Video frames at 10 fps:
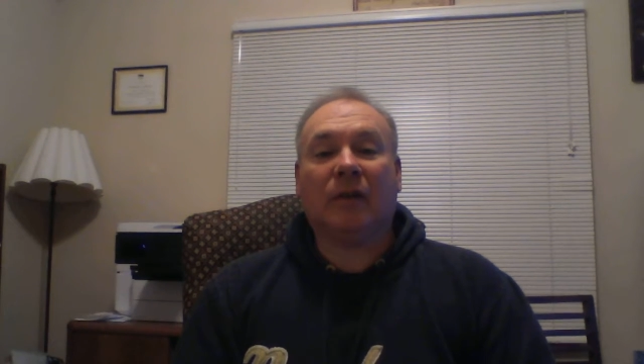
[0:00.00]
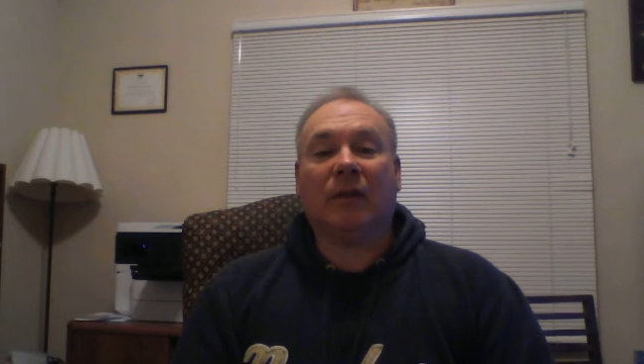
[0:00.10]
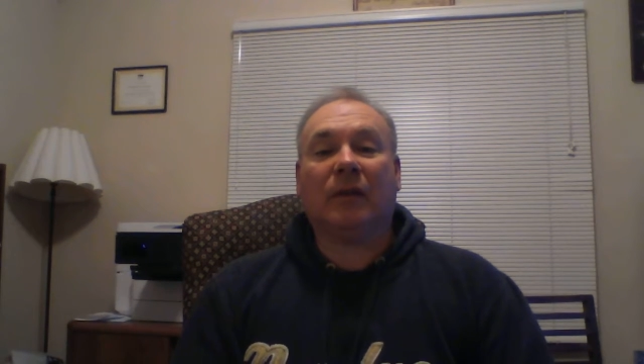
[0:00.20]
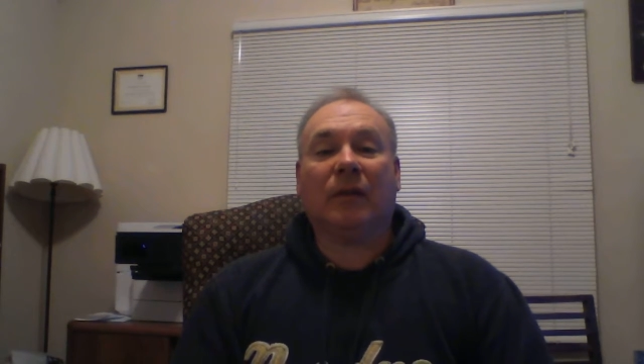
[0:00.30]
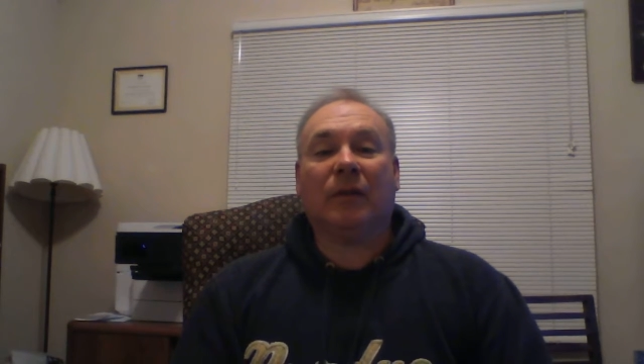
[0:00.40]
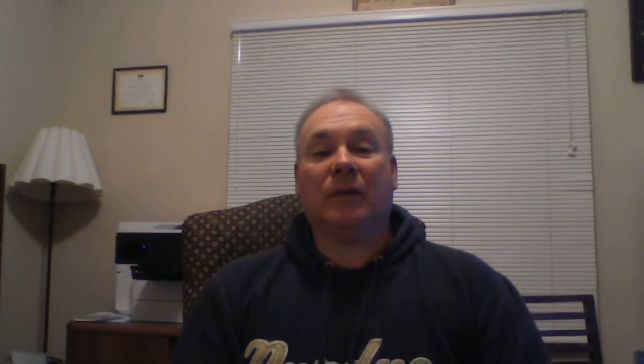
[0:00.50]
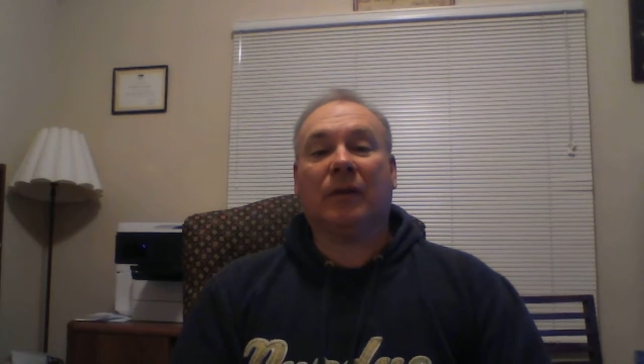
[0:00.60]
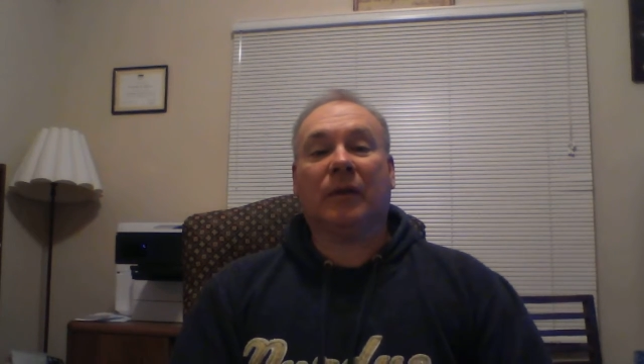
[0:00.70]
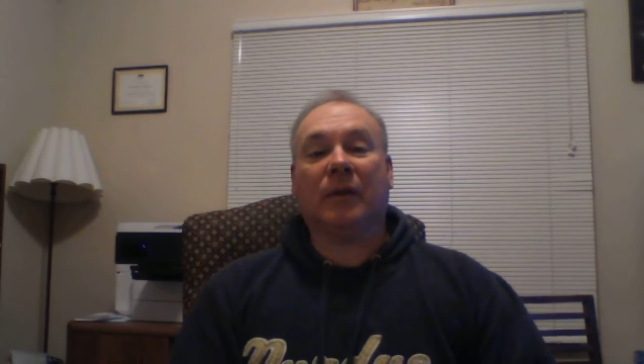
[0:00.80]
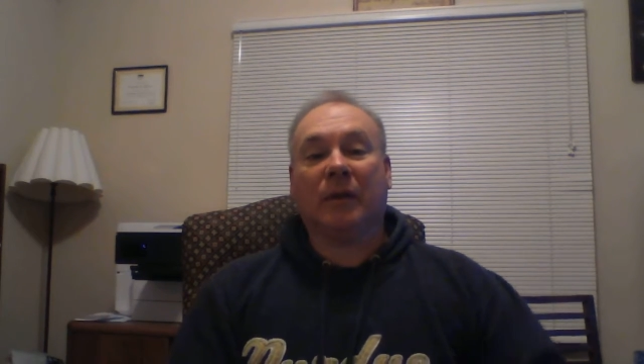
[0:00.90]
So those
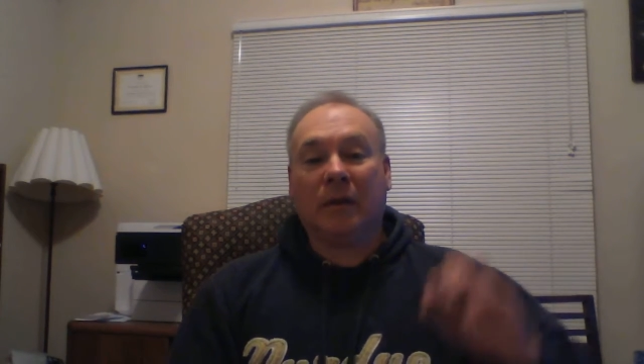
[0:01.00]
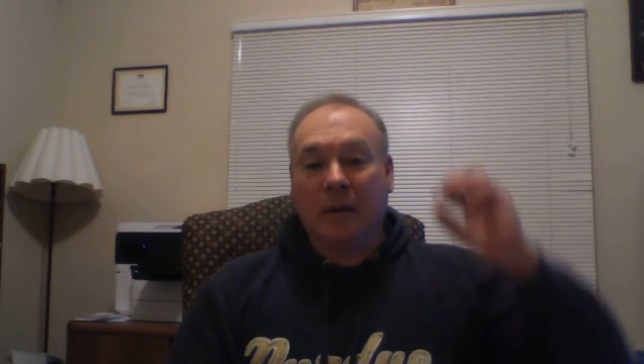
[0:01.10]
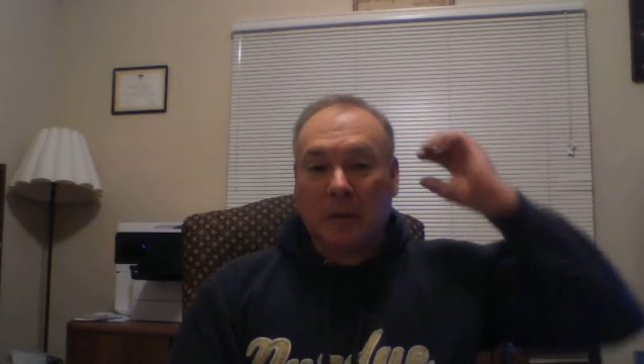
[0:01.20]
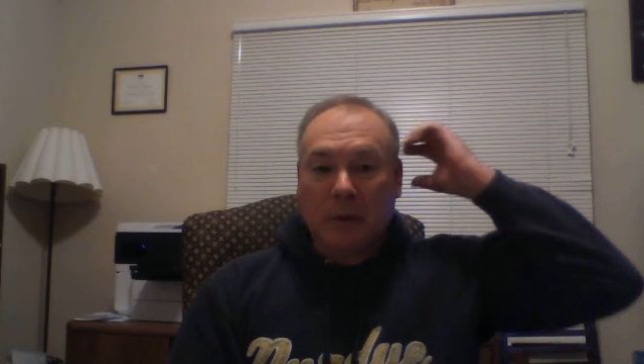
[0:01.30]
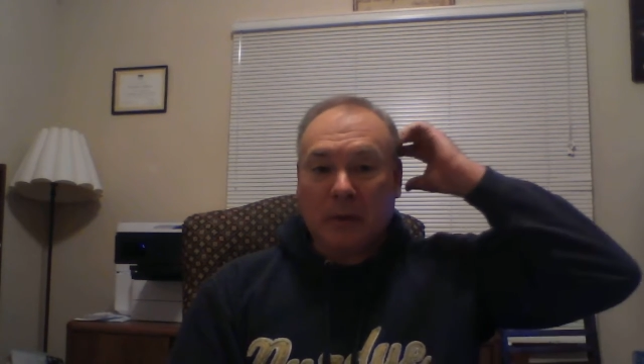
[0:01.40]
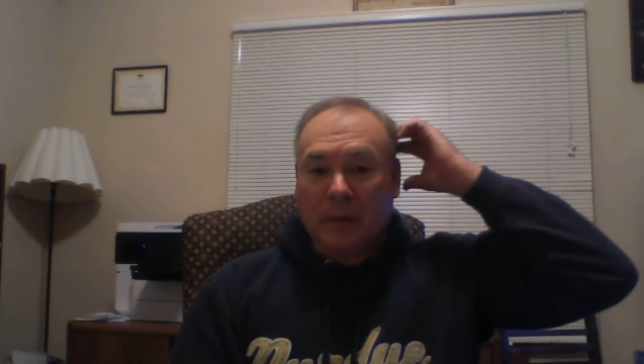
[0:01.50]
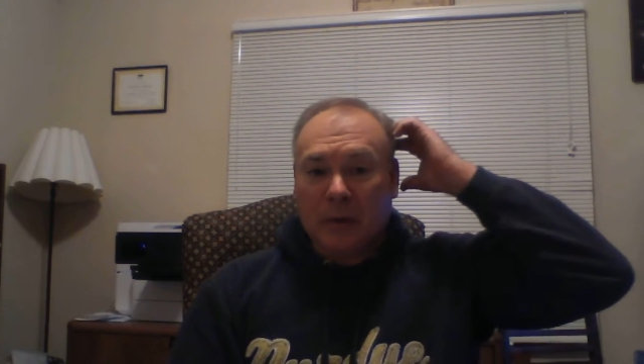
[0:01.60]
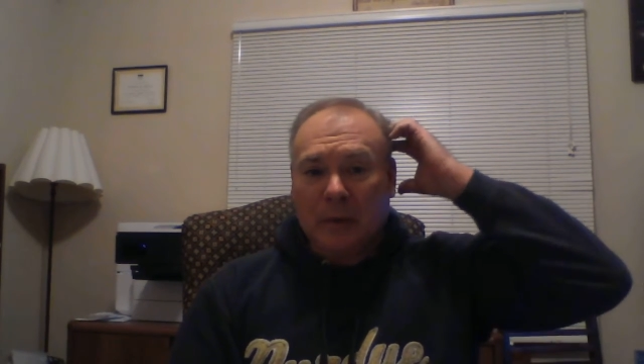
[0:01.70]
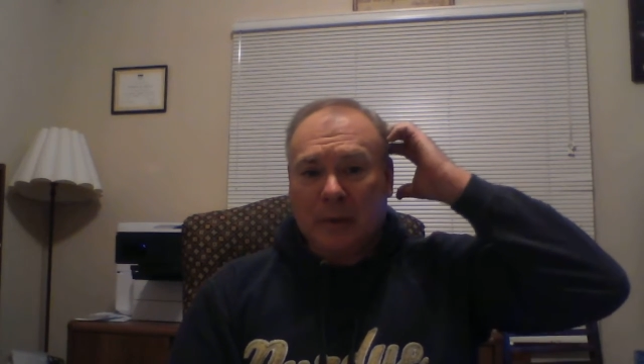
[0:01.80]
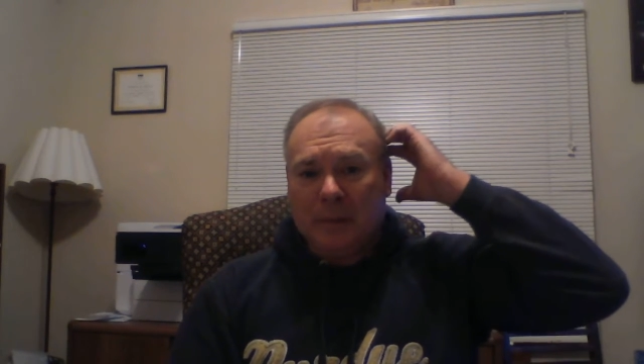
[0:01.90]
are the most
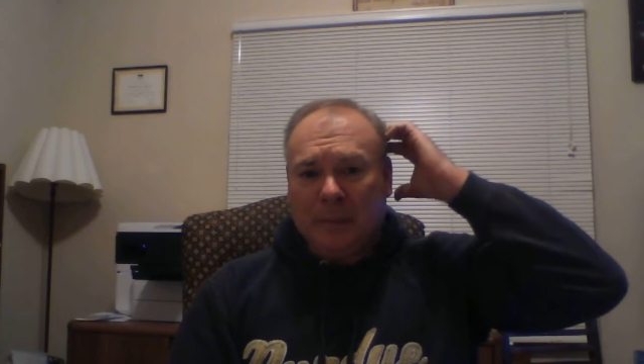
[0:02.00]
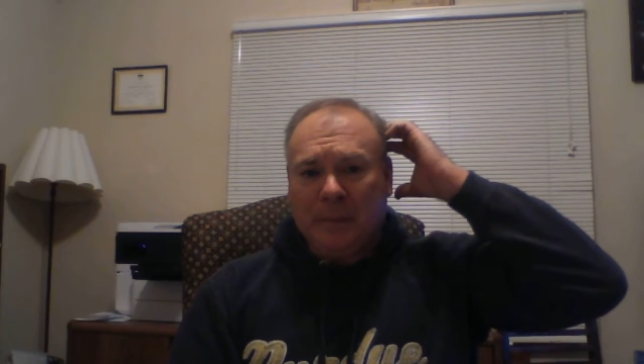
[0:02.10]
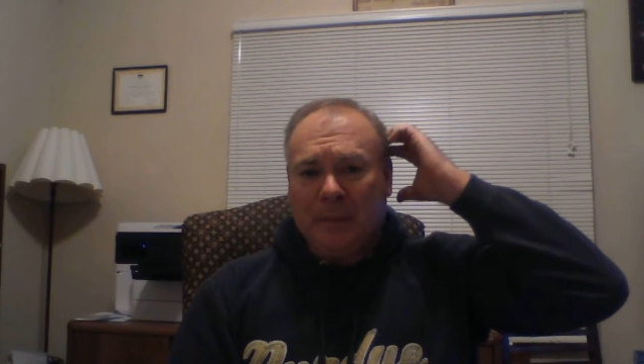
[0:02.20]
frequent.